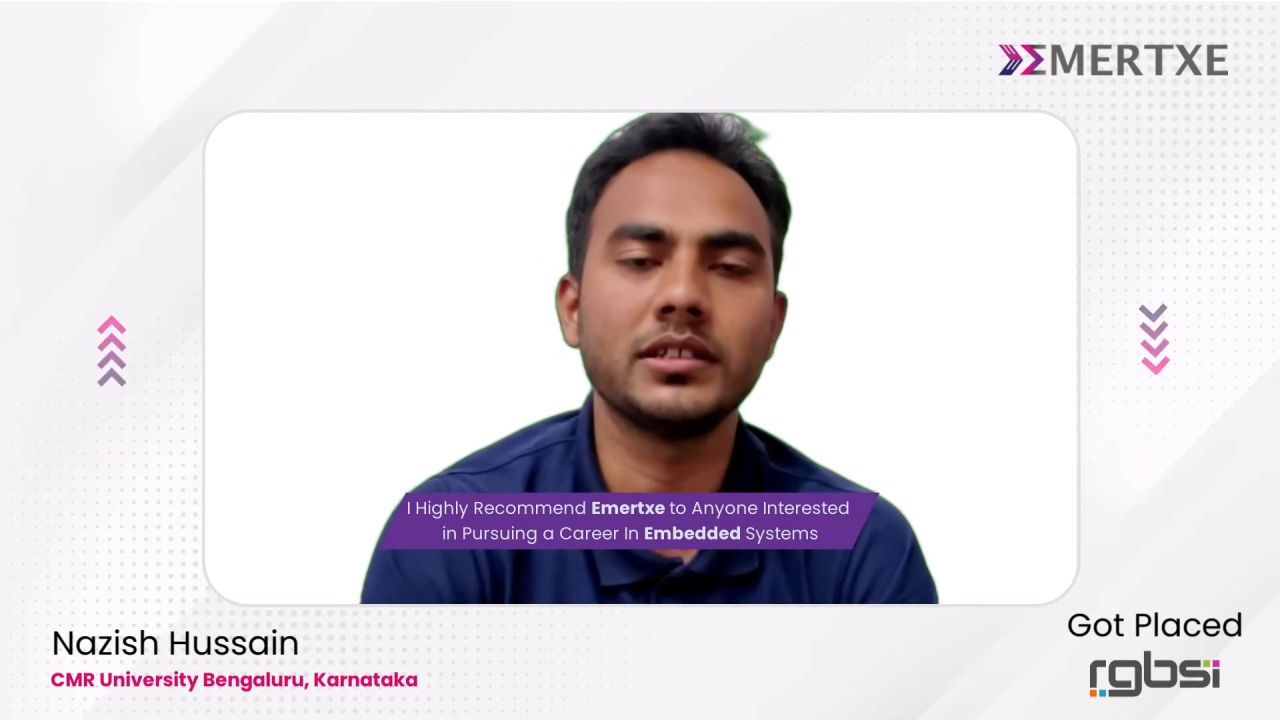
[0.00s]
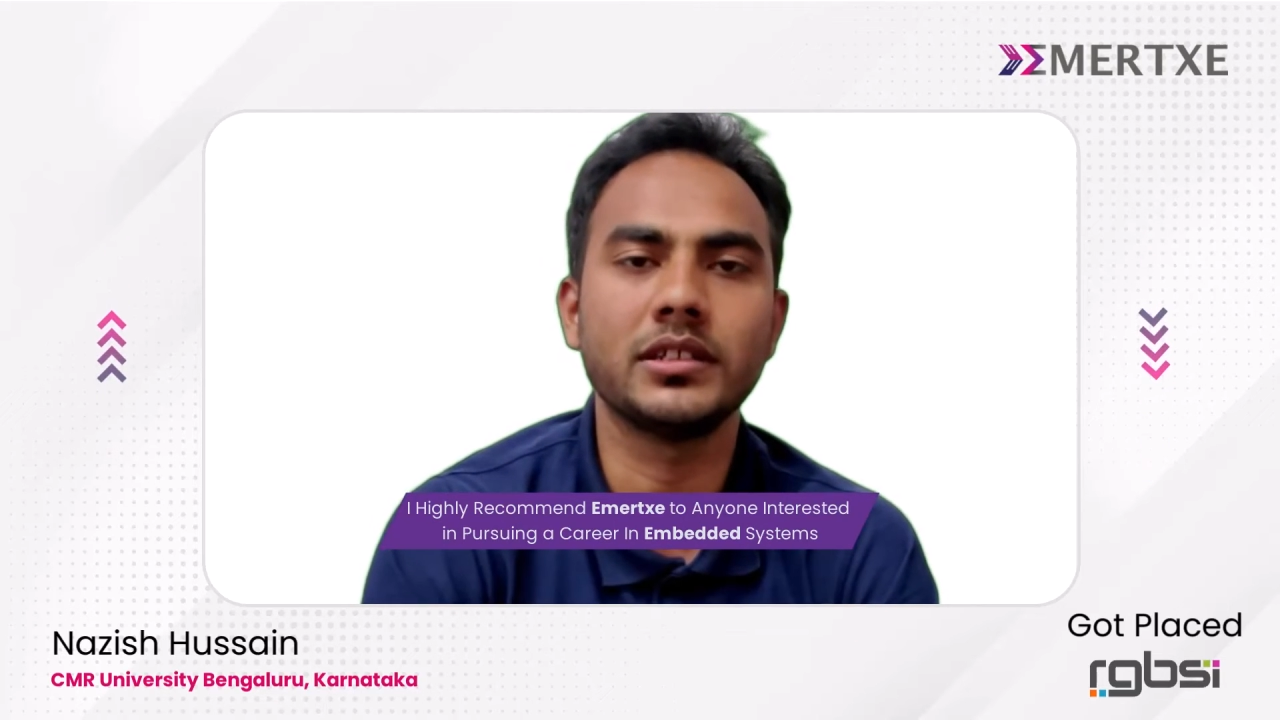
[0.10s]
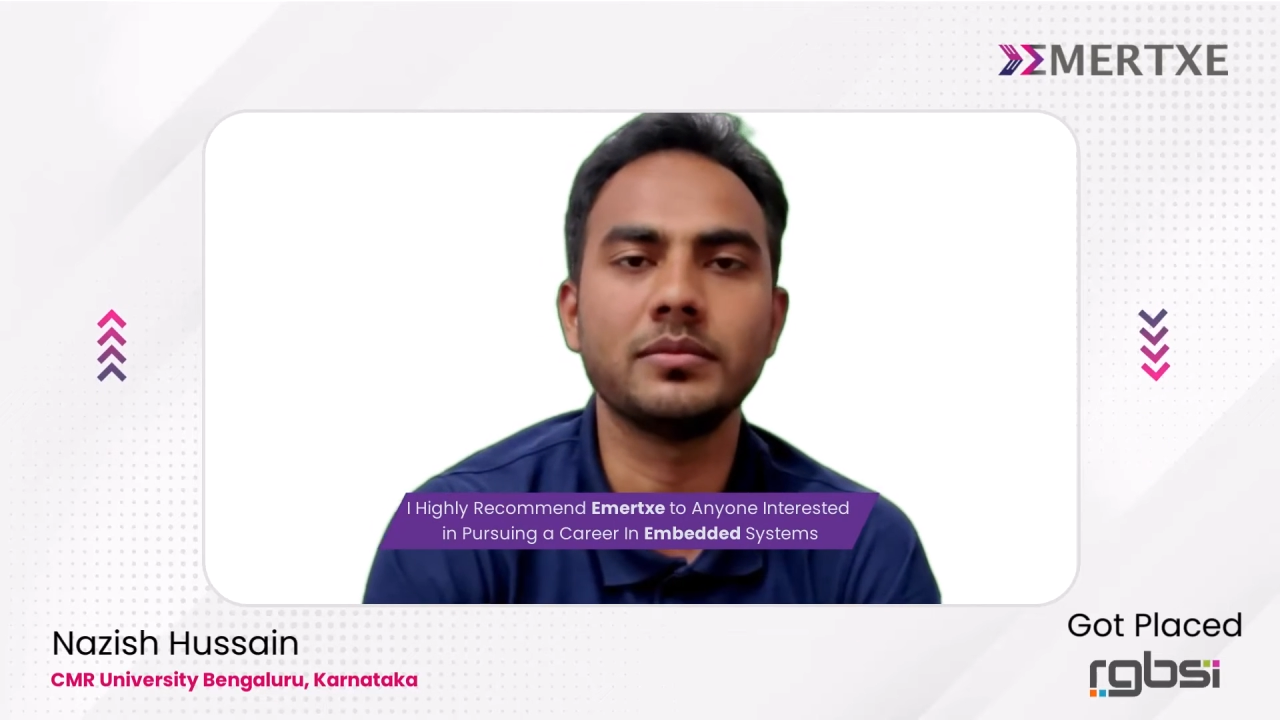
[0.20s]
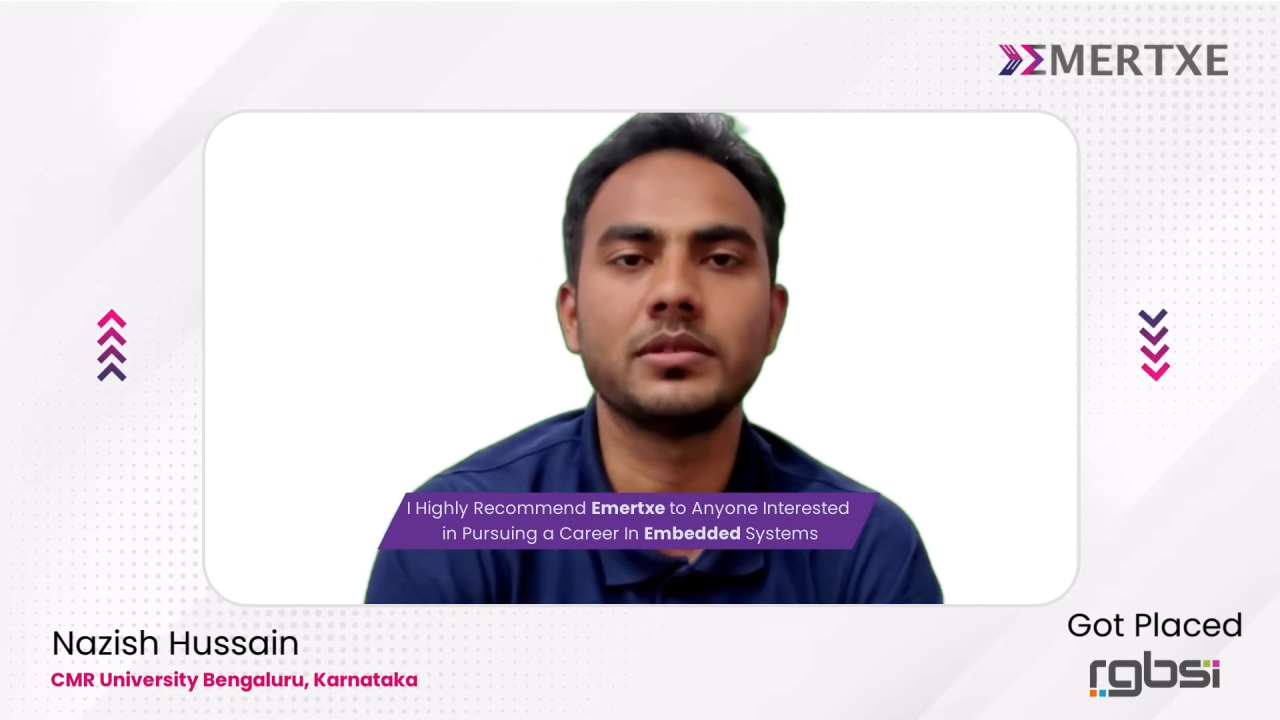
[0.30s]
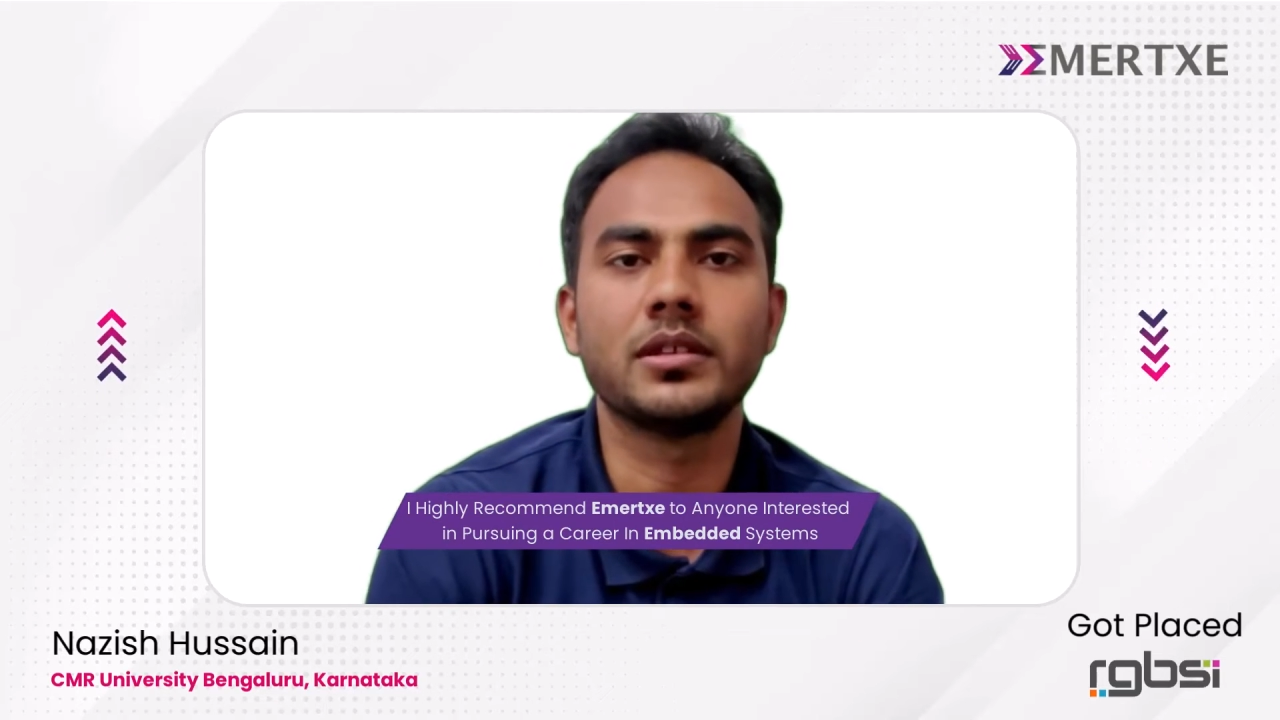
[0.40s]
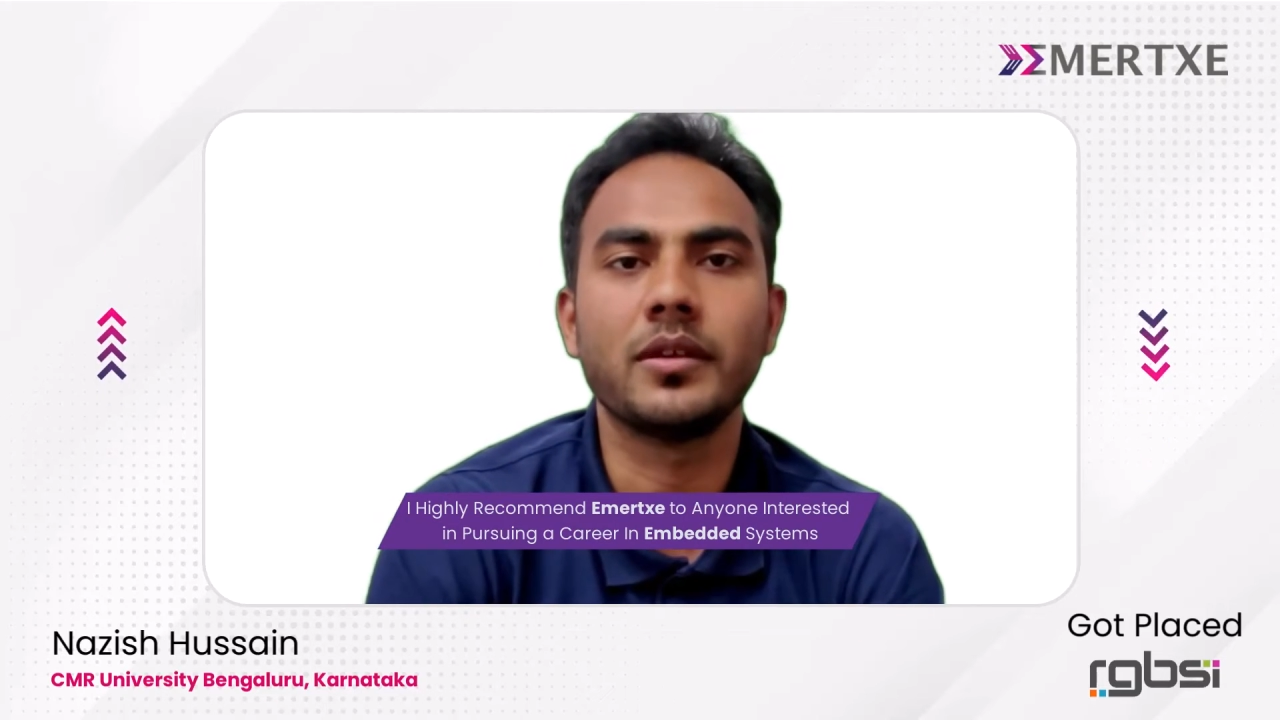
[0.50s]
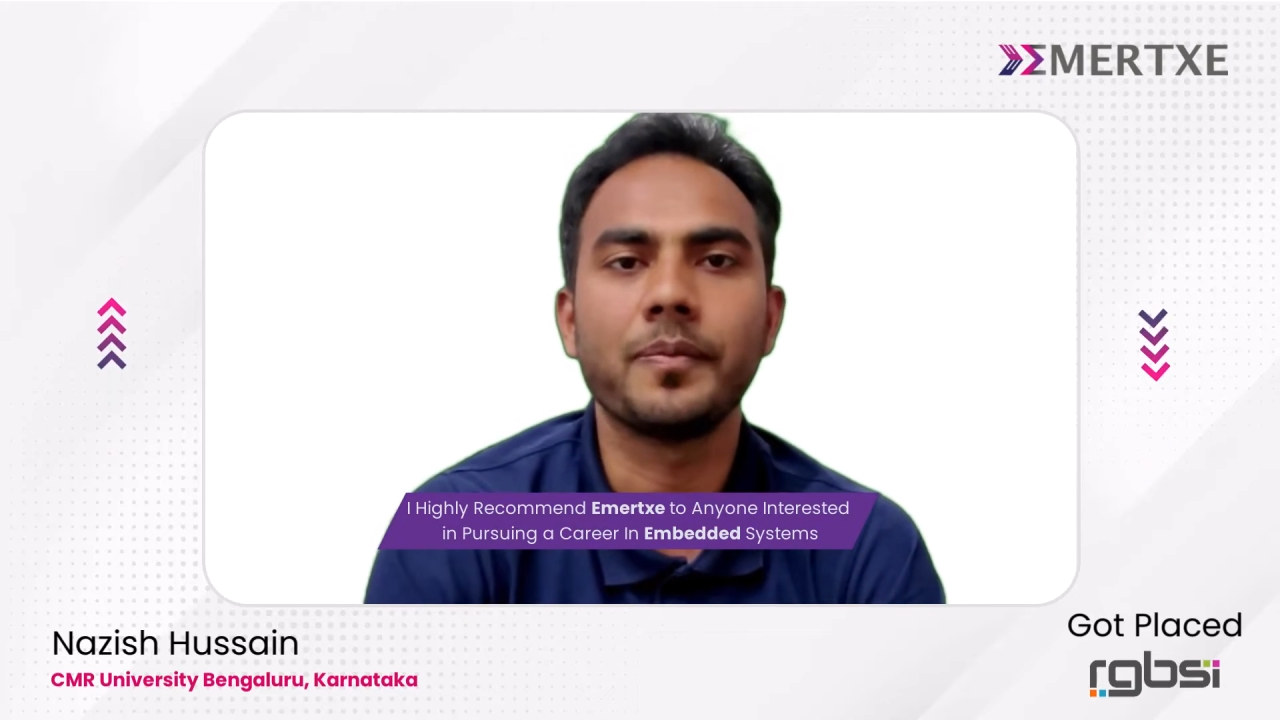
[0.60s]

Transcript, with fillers: systems.